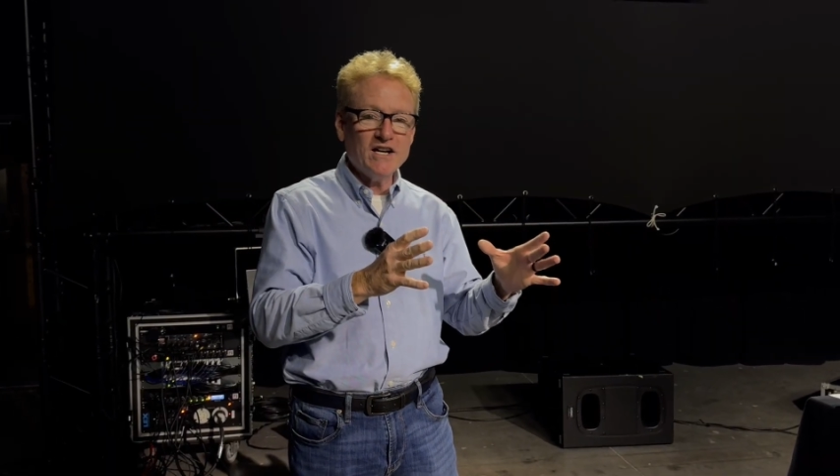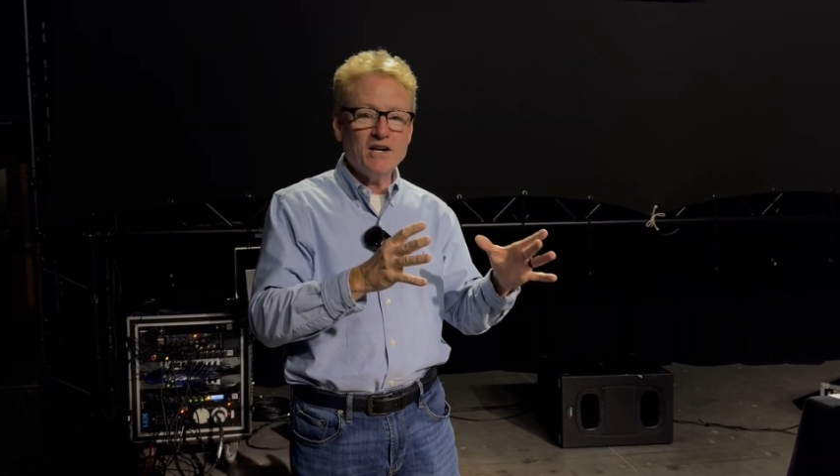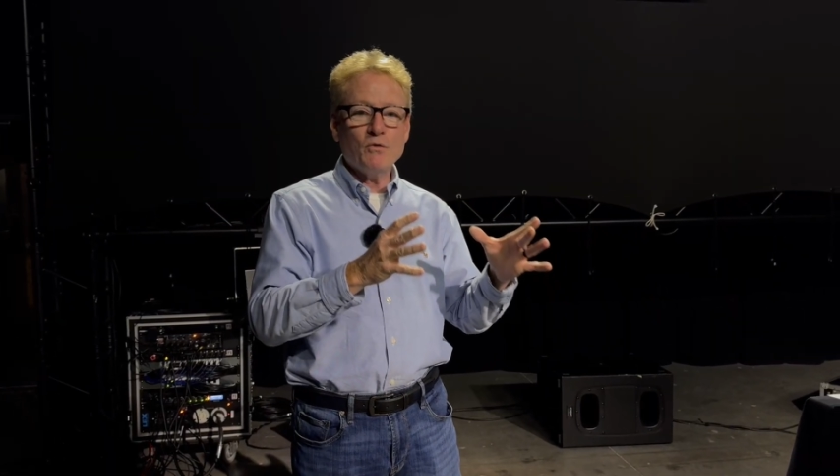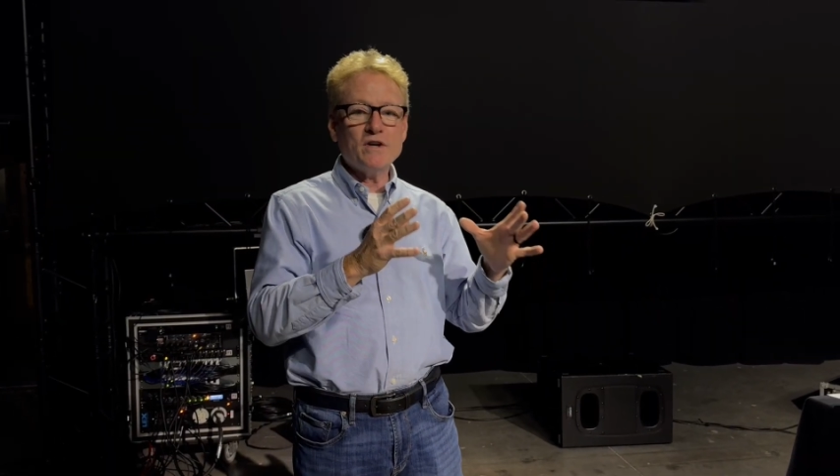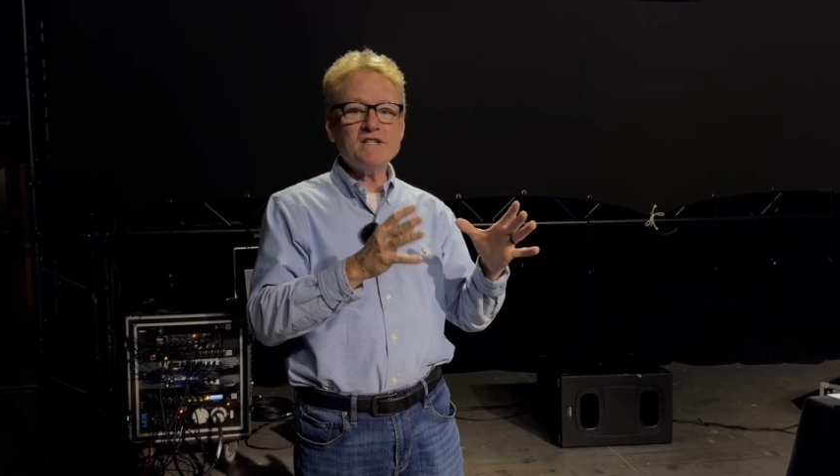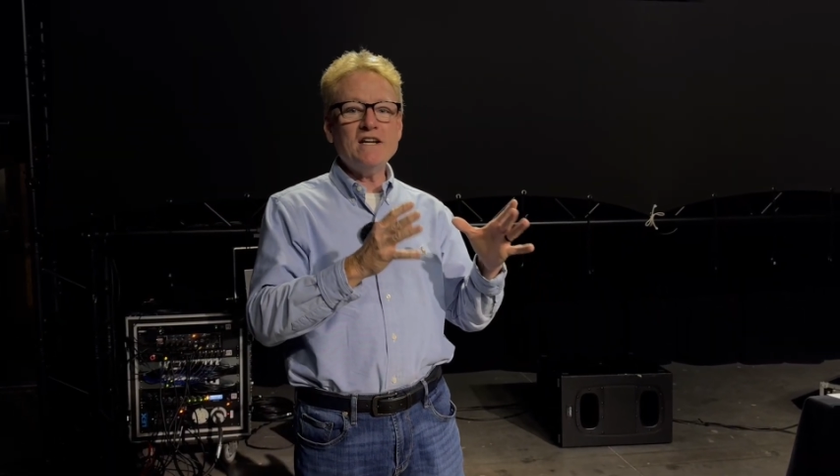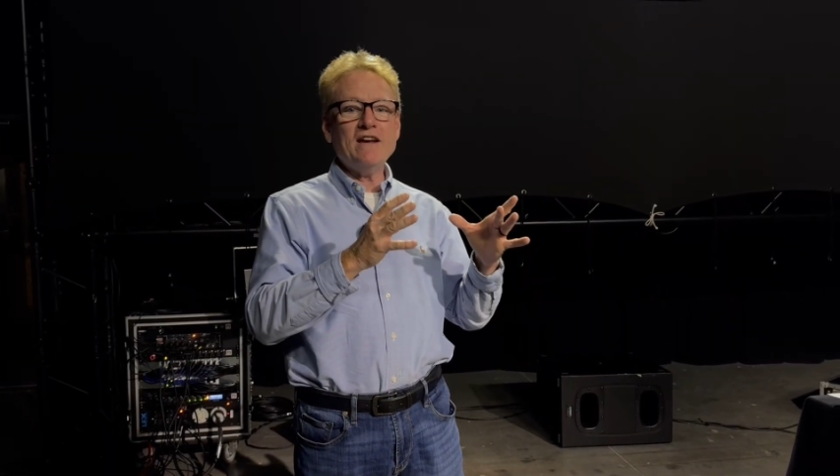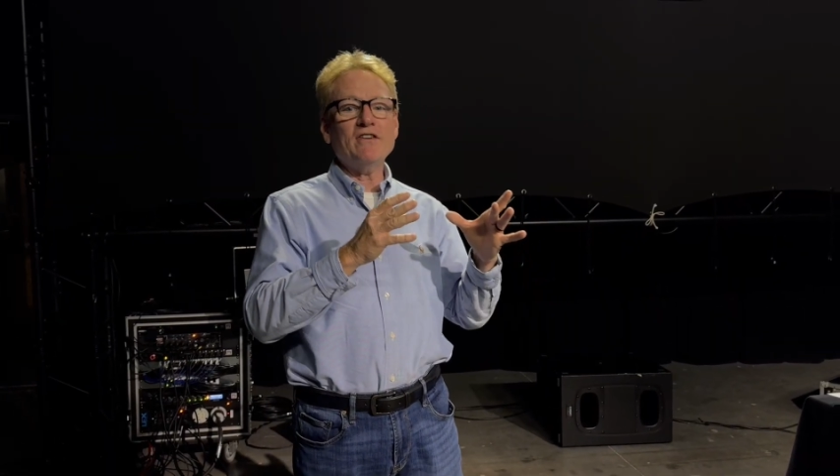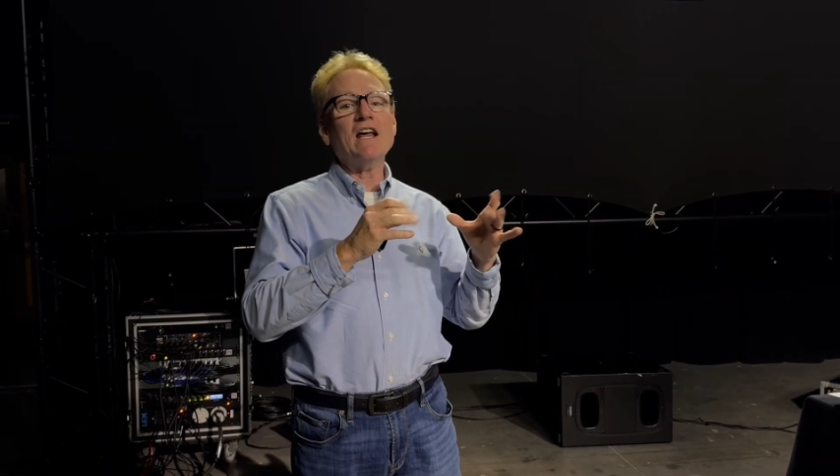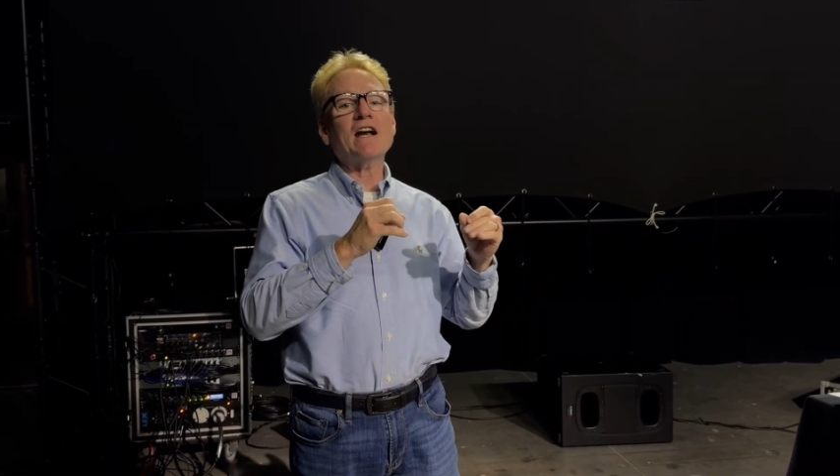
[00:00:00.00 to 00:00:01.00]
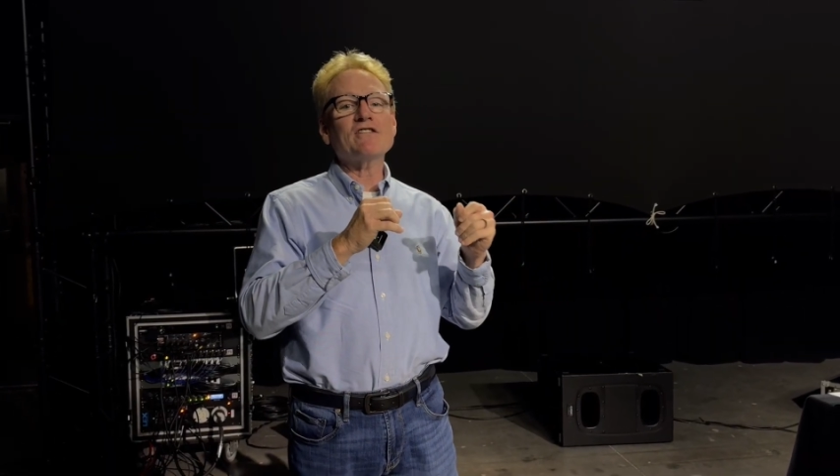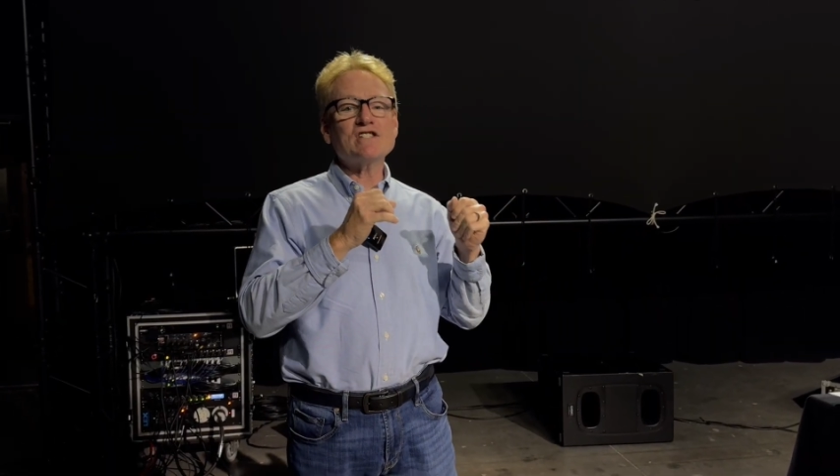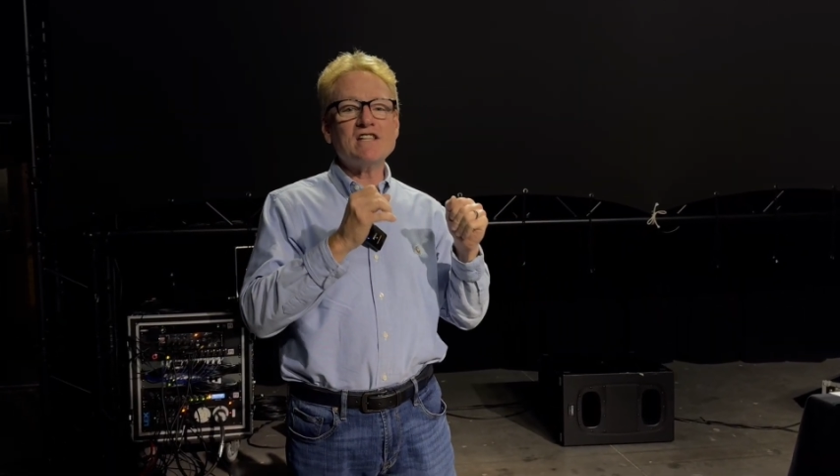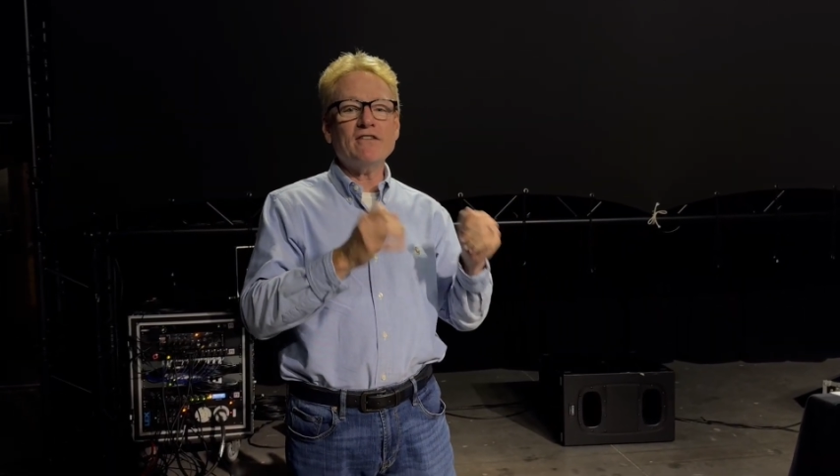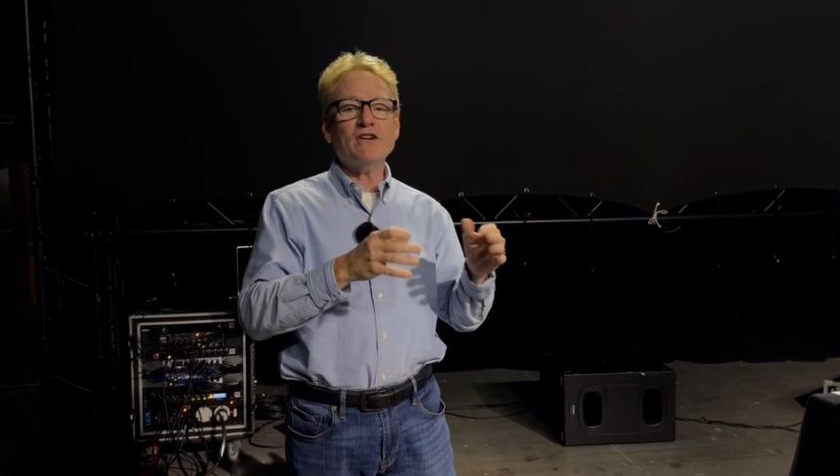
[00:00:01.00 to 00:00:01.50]
and it wasn't even out of
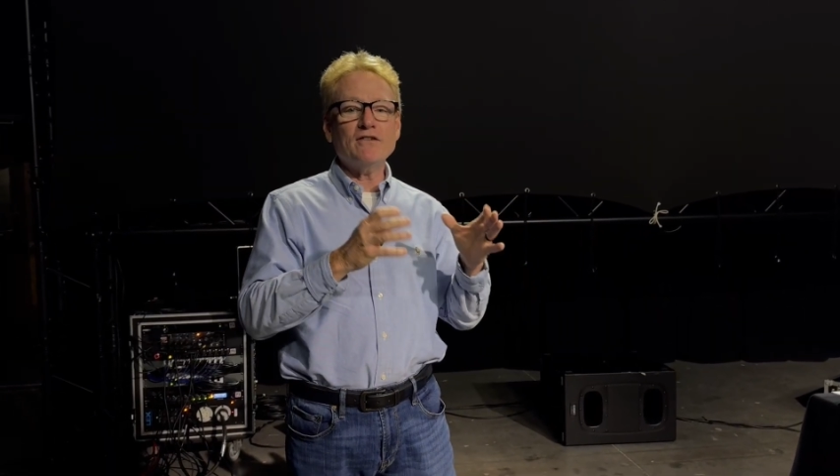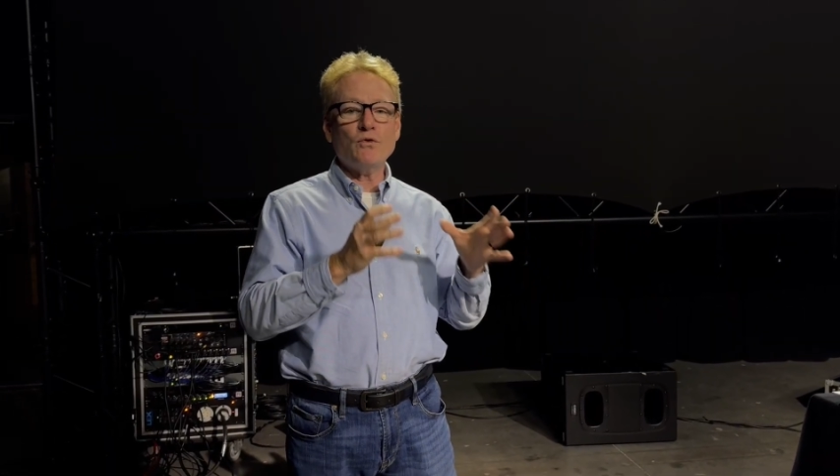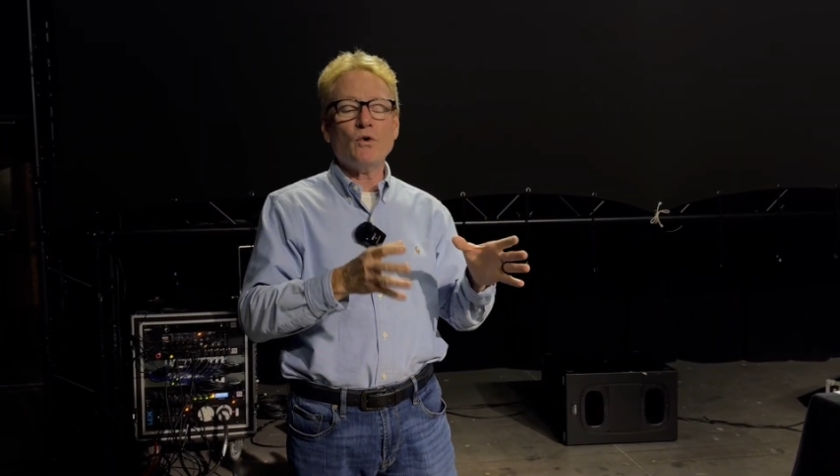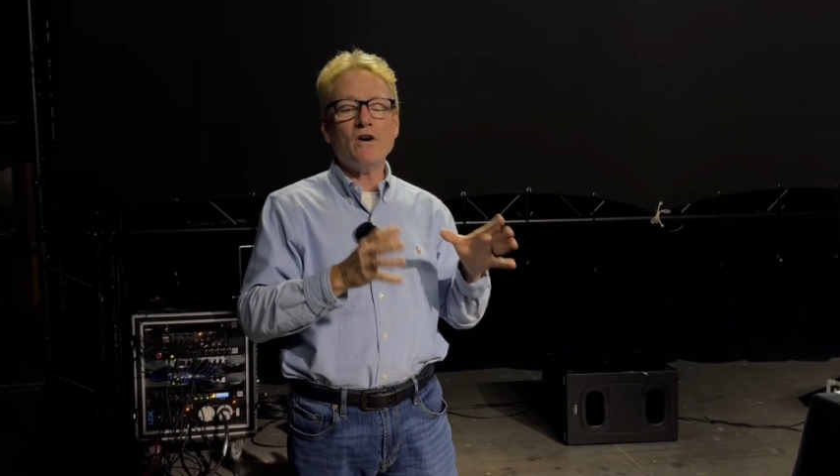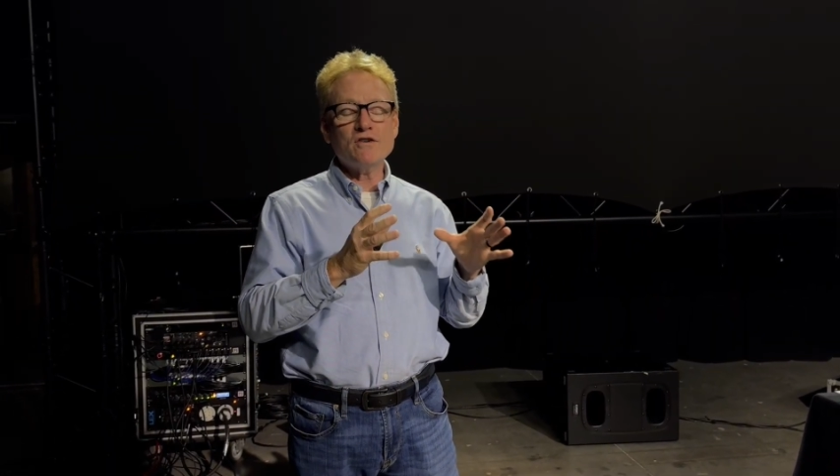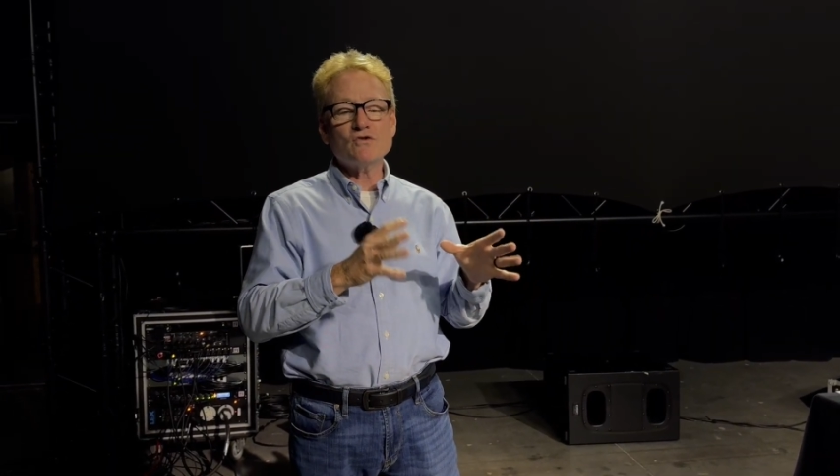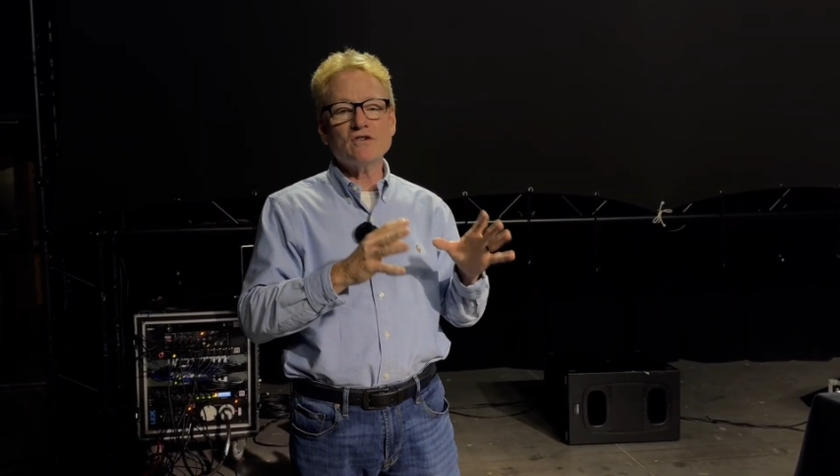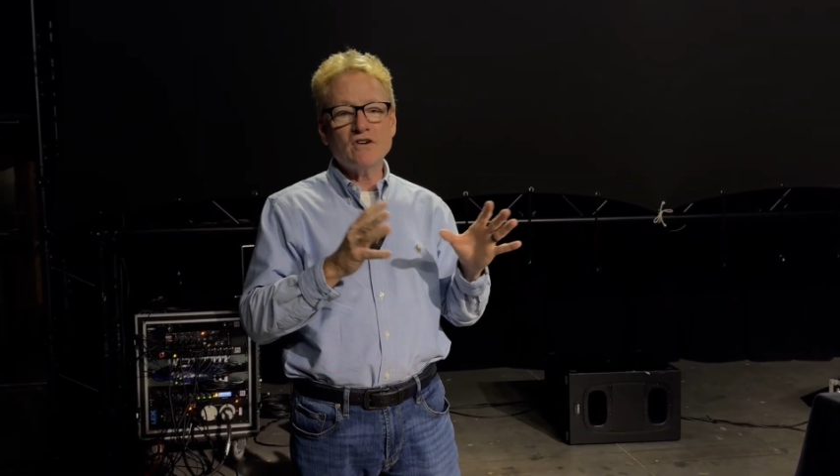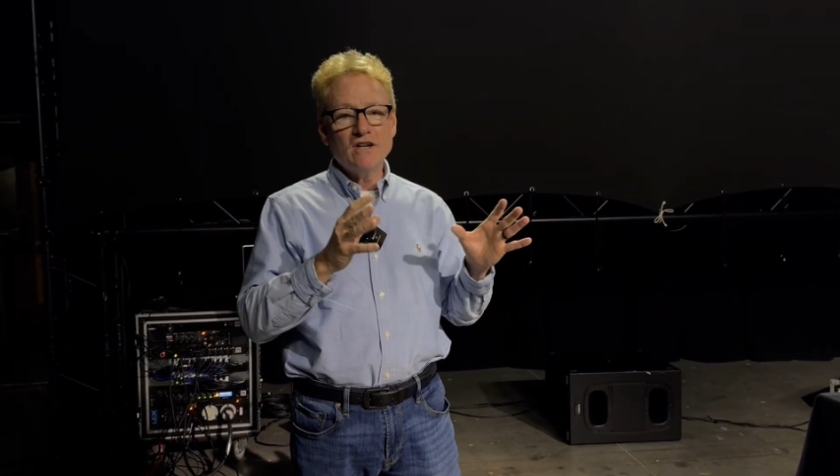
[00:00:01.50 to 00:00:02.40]
7,400